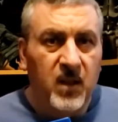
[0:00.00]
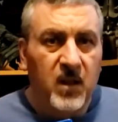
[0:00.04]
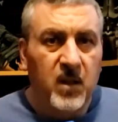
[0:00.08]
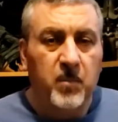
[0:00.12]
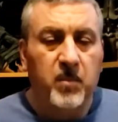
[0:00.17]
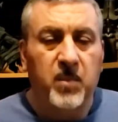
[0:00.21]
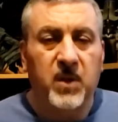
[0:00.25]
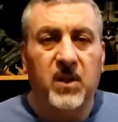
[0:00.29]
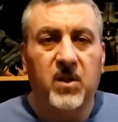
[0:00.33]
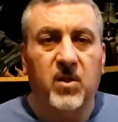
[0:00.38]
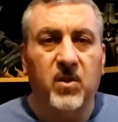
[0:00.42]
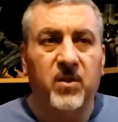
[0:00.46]

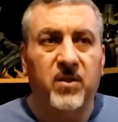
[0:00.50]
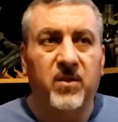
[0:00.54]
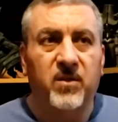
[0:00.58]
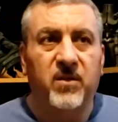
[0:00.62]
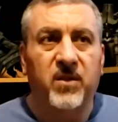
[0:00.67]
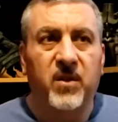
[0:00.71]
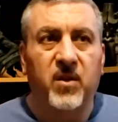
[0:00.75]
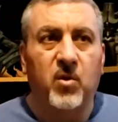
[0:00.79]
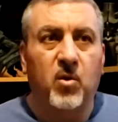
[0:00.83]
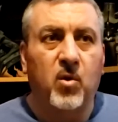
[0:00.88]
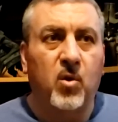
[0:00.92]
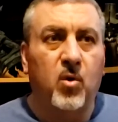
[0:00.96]
because
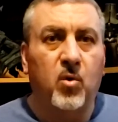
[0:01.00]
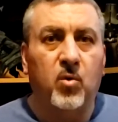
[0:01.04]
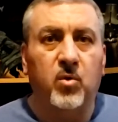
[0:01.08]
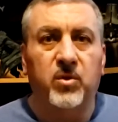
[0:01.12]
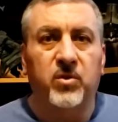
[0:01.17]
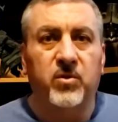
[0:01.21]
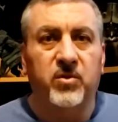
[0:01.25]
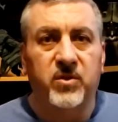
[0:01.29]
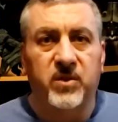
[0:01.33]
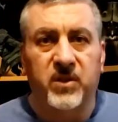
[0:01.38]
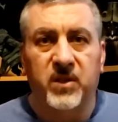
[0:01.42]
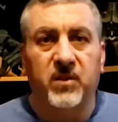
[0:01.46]
they're older
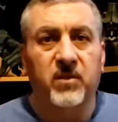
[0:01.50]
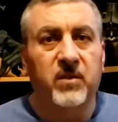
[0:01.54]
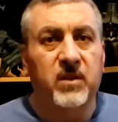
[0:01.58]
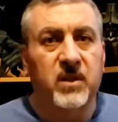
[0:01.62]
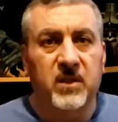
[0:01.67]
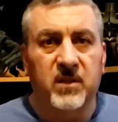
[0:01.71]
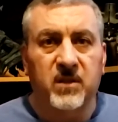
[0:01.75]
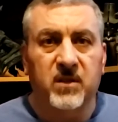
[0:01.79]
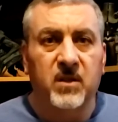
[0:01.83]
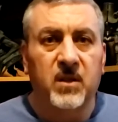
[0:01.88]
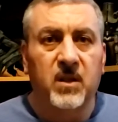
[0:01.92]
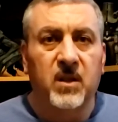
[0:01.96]

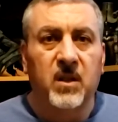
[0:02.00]
series.